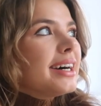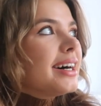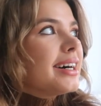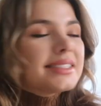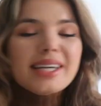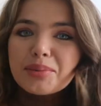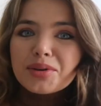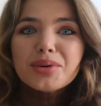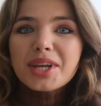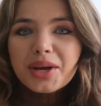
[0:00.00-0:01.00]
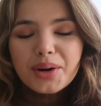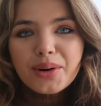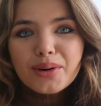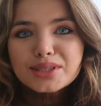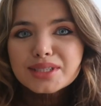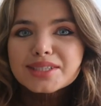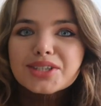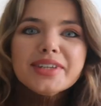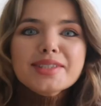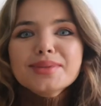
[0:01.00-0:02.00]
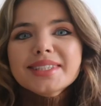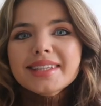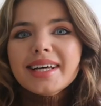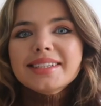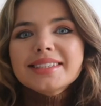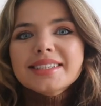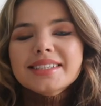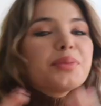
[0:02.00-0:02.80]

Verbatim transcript: uh, type of video, just Christmas in London.